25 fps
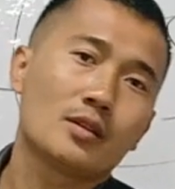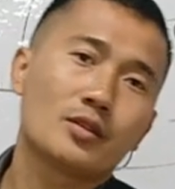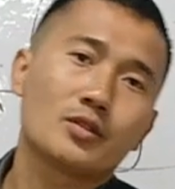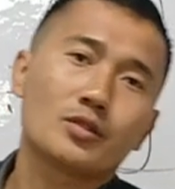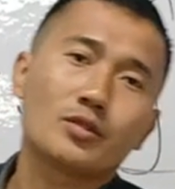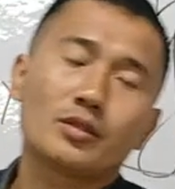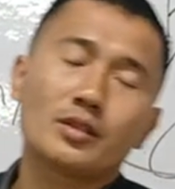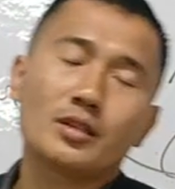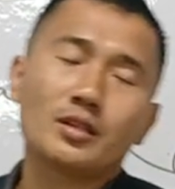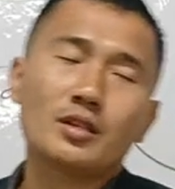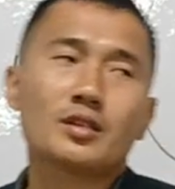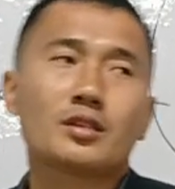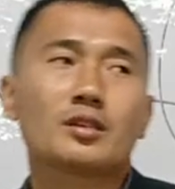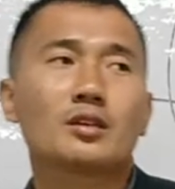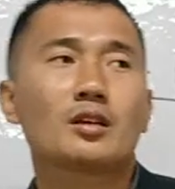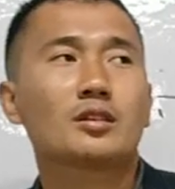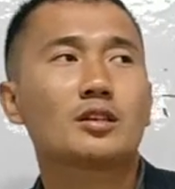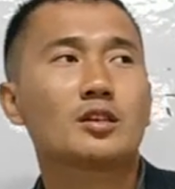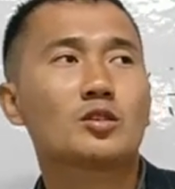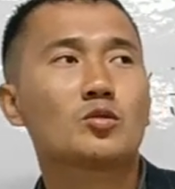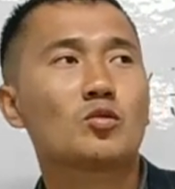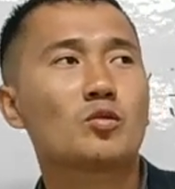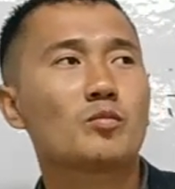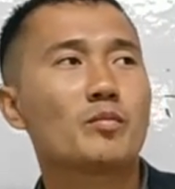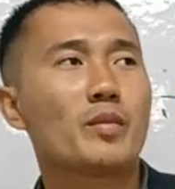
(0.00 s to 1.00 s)
So
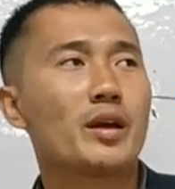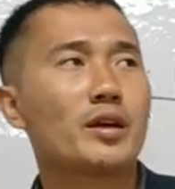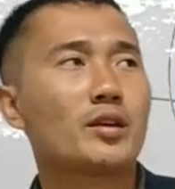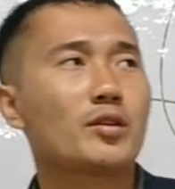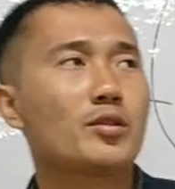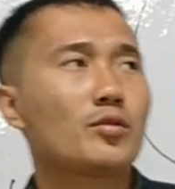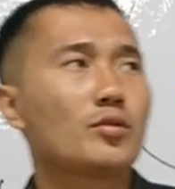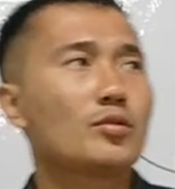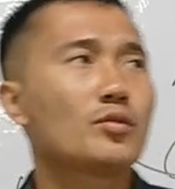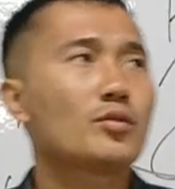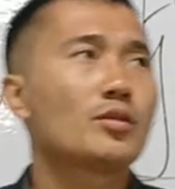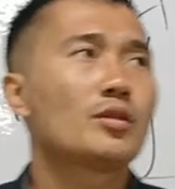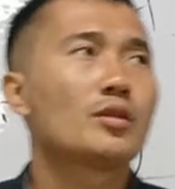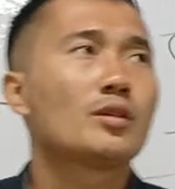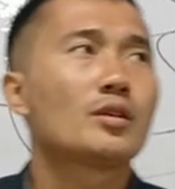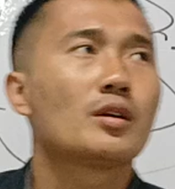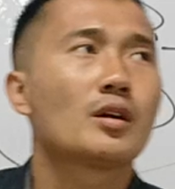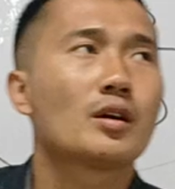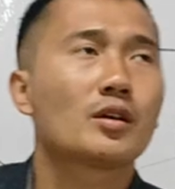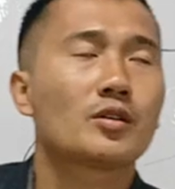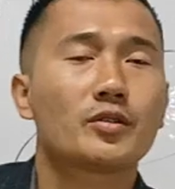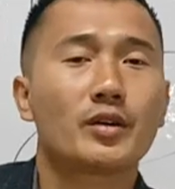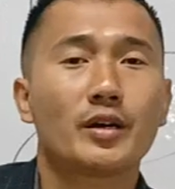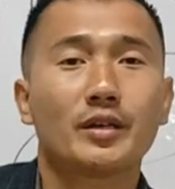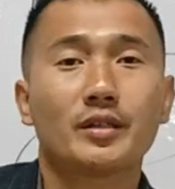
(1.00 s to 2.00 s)
this will make you
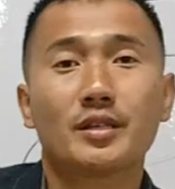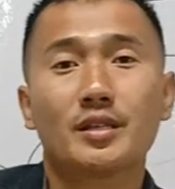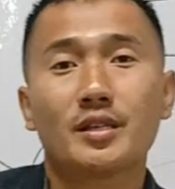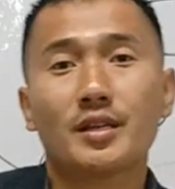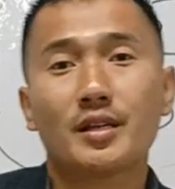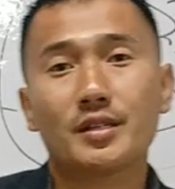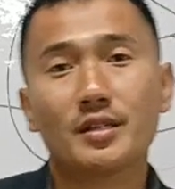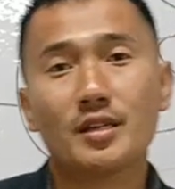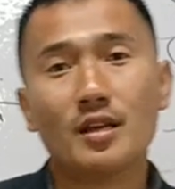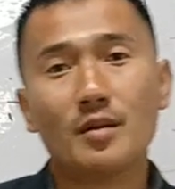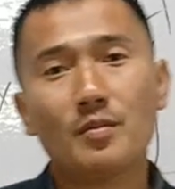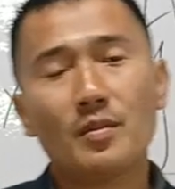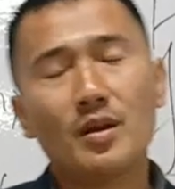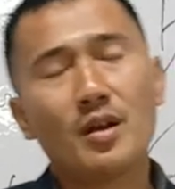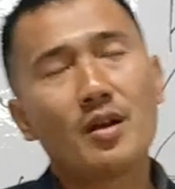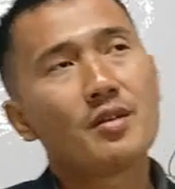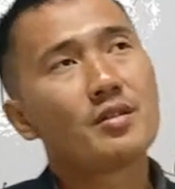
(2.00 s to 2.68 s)
crack this exam.